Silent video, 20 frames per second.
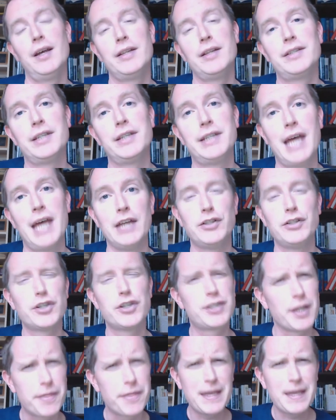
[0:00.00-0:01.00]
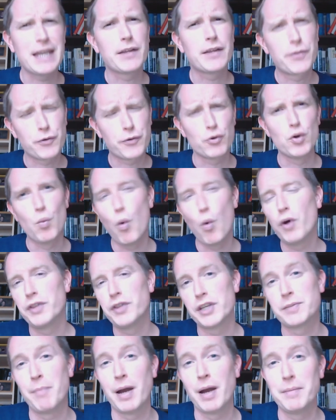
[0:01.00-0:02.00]
today, just to think through what
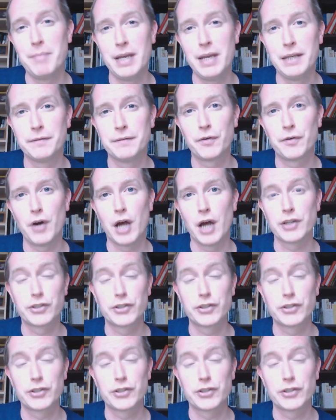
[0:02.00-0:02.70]
this might mean for us.